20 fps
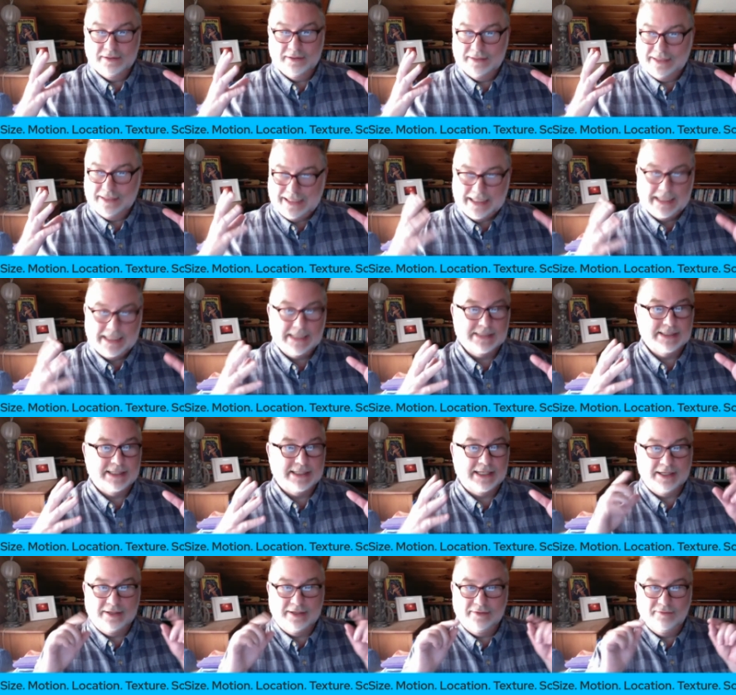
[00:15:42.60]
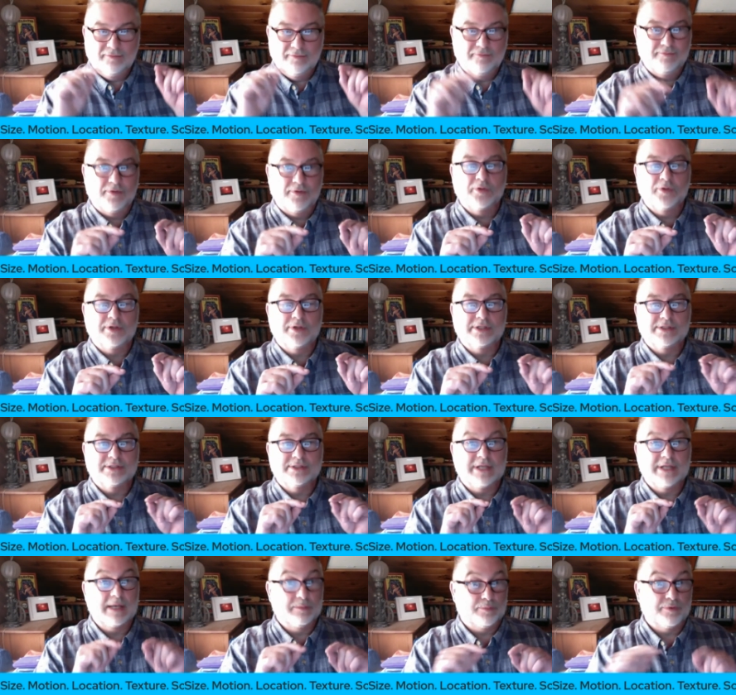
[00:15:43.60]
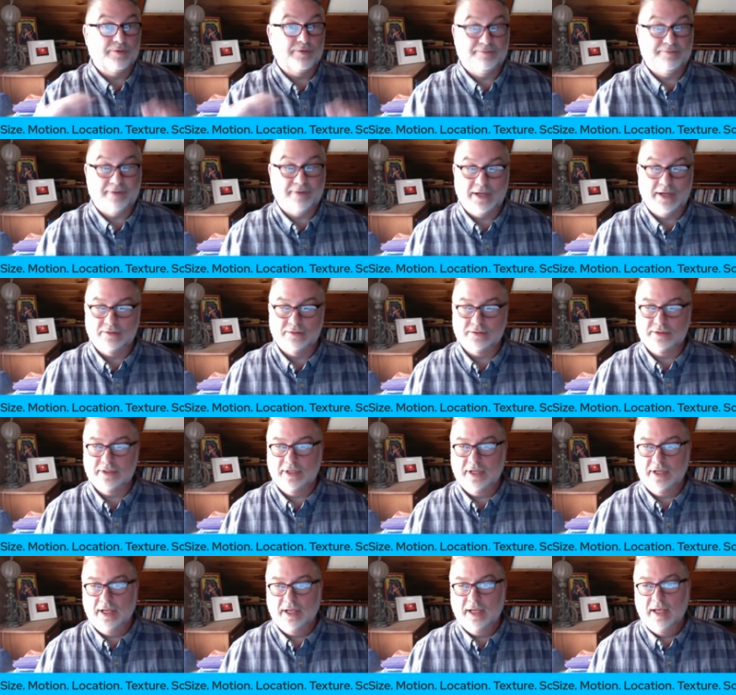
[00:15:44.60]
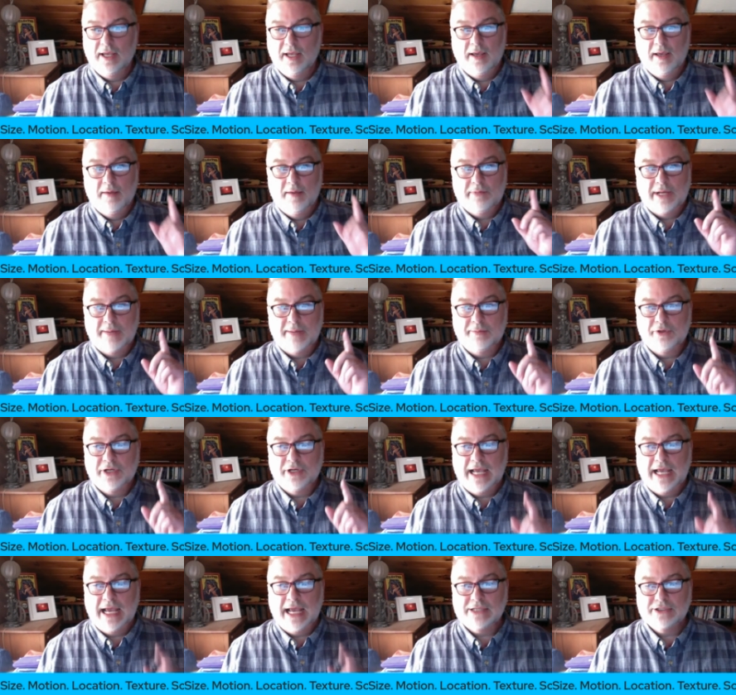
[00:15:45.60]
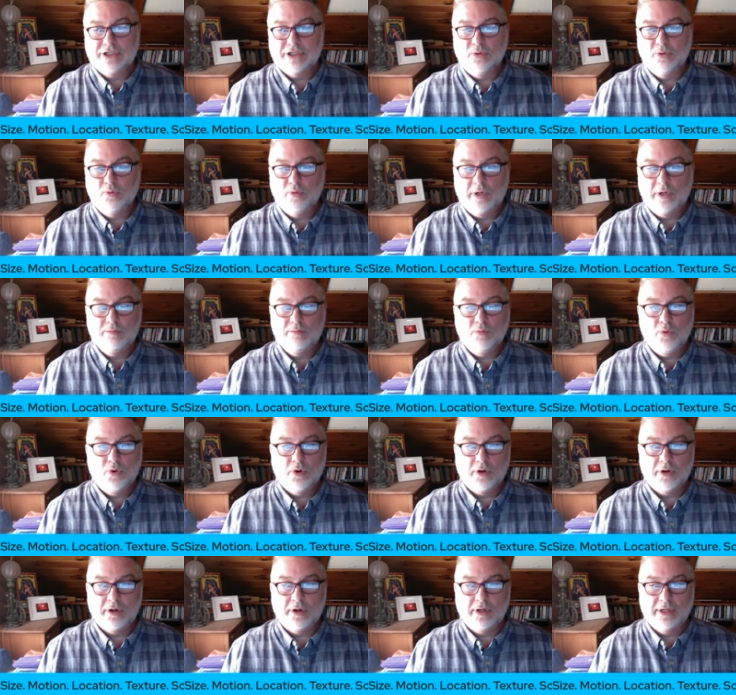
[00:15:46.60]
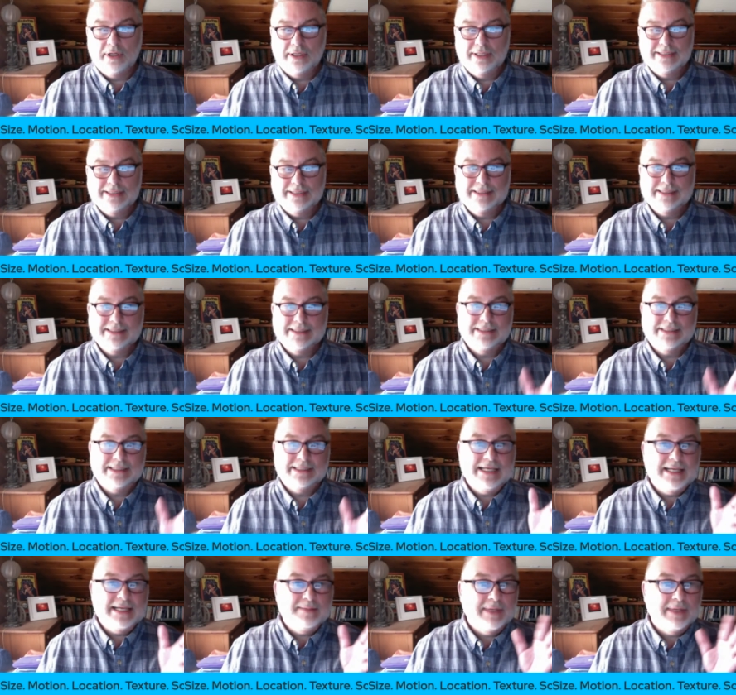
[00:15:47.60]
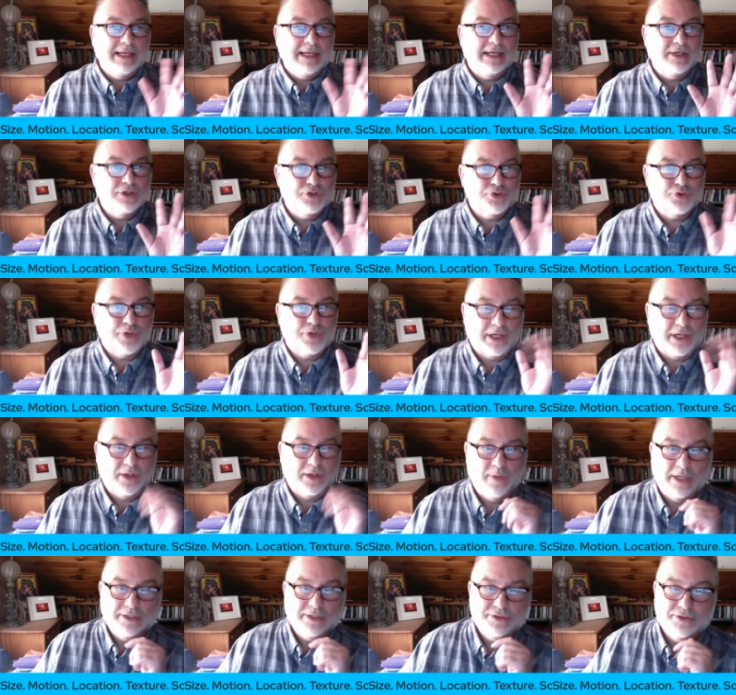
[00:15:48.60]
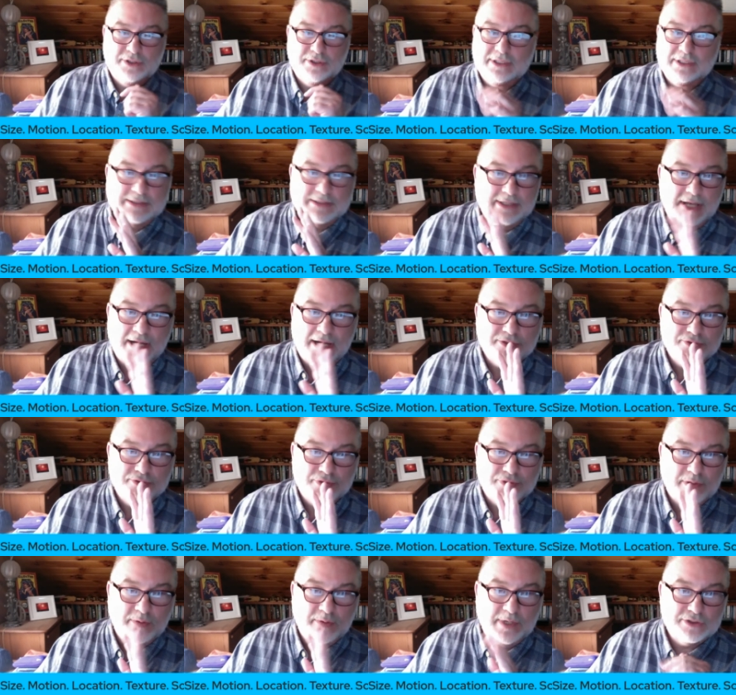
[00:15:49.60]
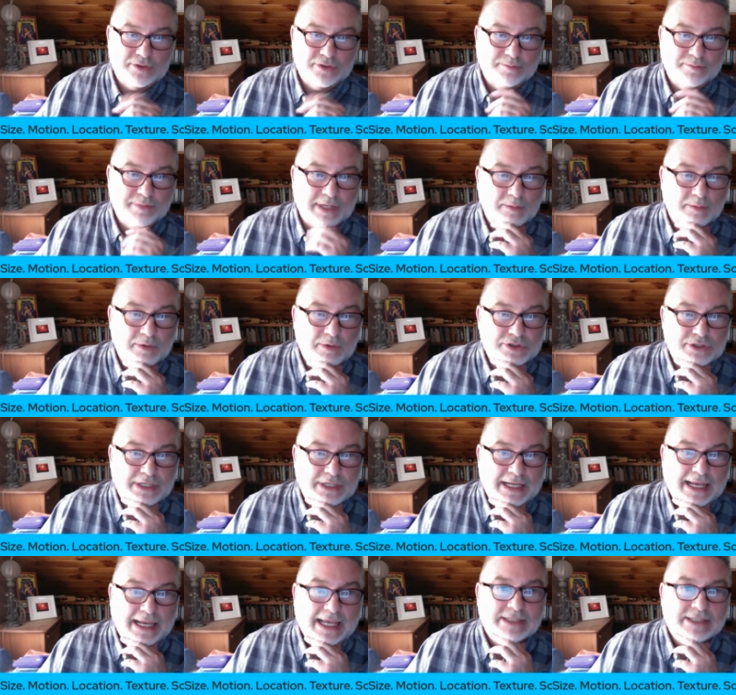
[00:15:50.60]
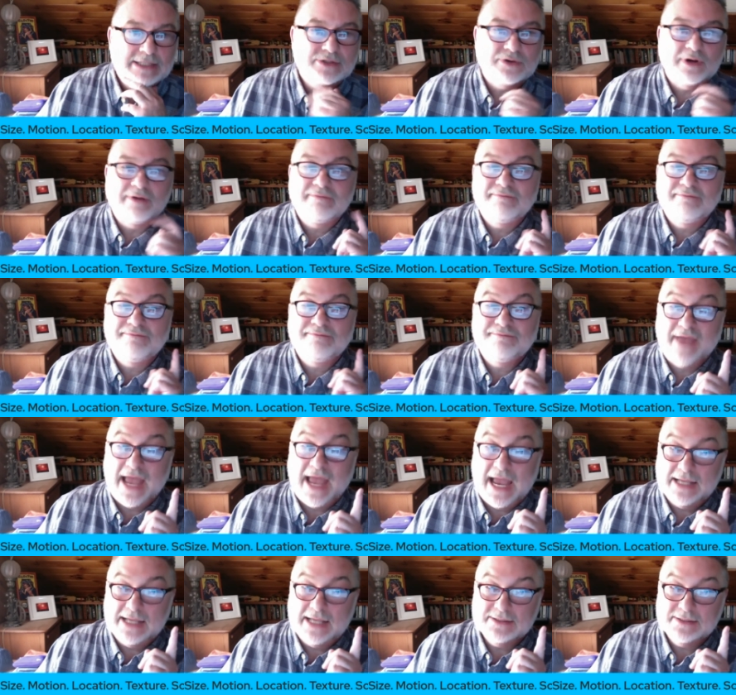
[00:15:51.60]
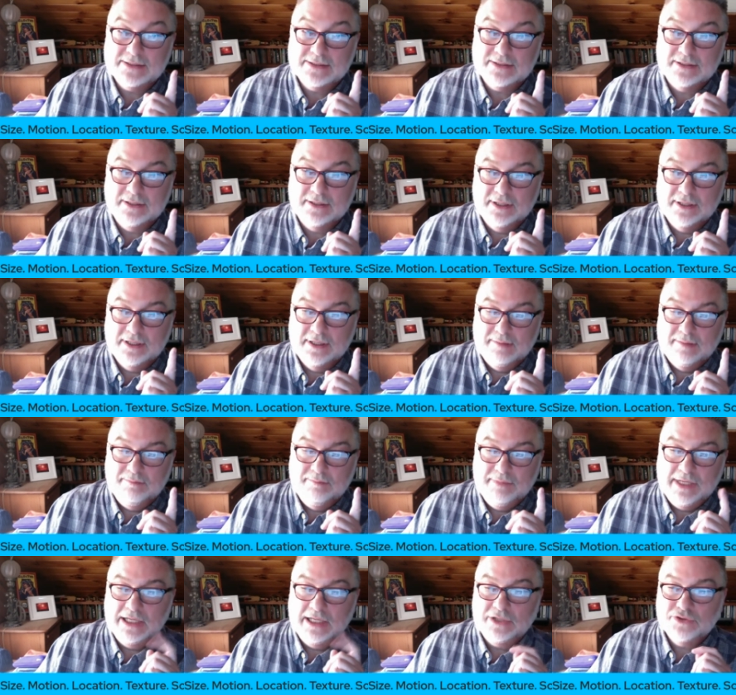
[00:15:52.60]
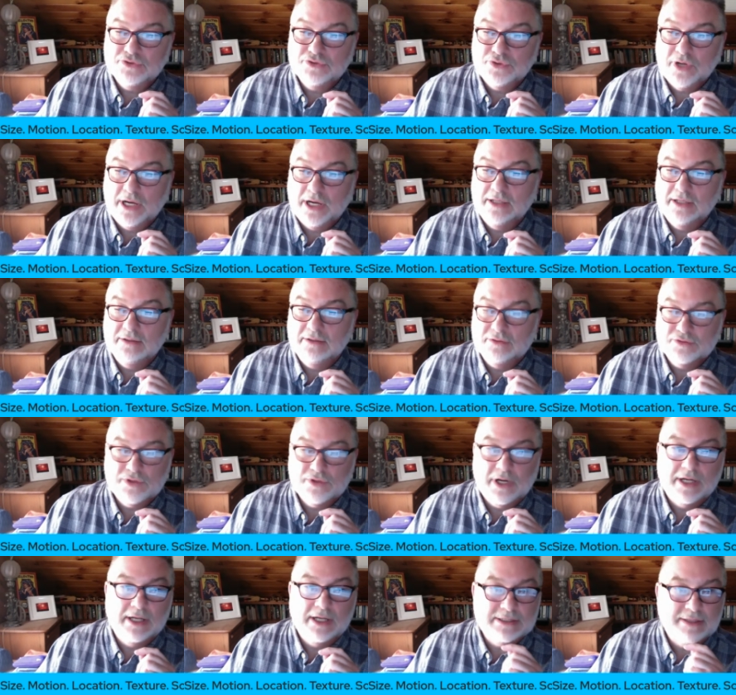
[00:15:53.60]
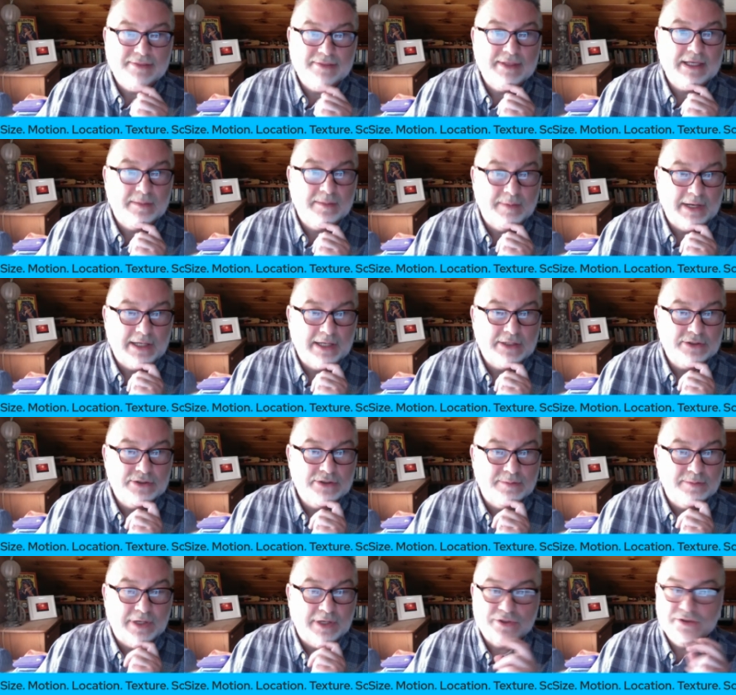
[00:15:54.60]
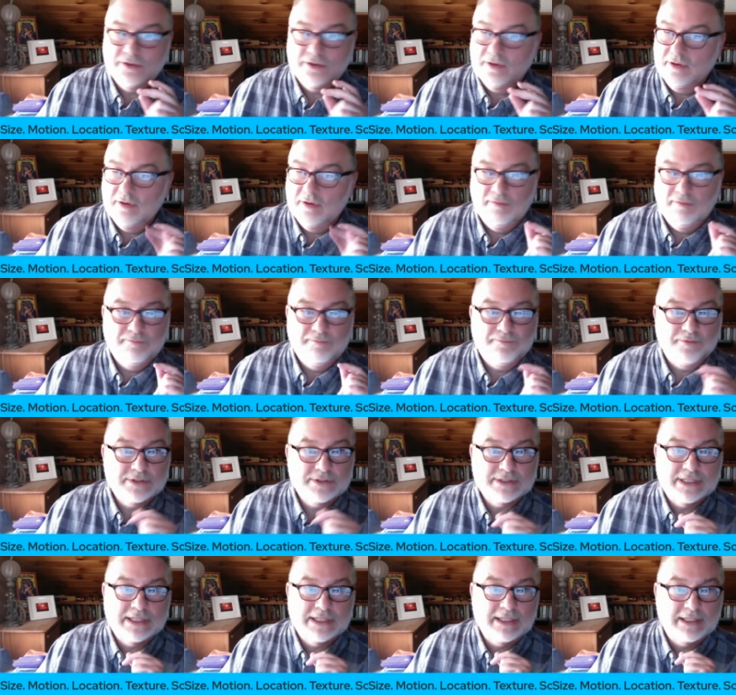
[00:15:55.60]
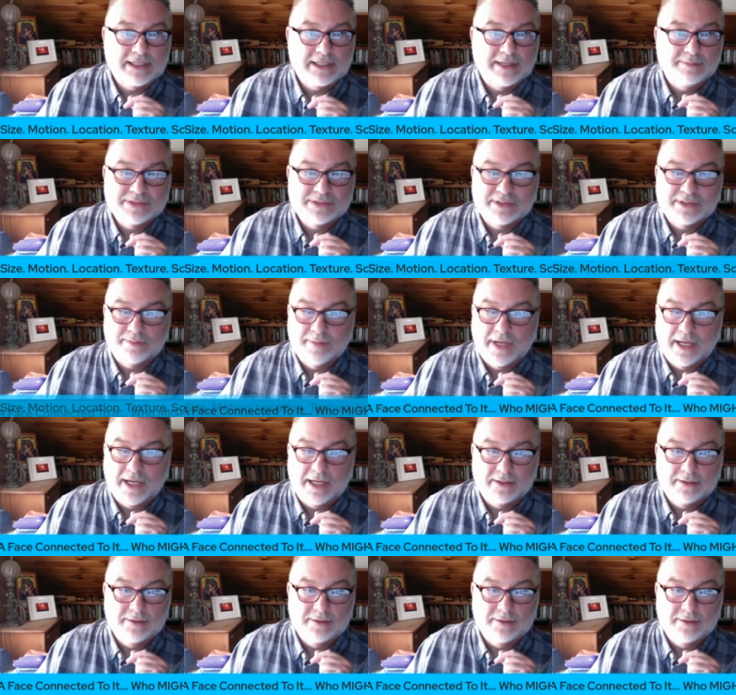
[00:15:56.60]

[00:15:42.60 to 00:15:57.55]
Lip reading: easy, focused, and profound. But I'm going to ask you one more seeming trick question. It's not a trick question, but I want you to answer it fast, meaning try not to think about it too much. First thing that comes to mind.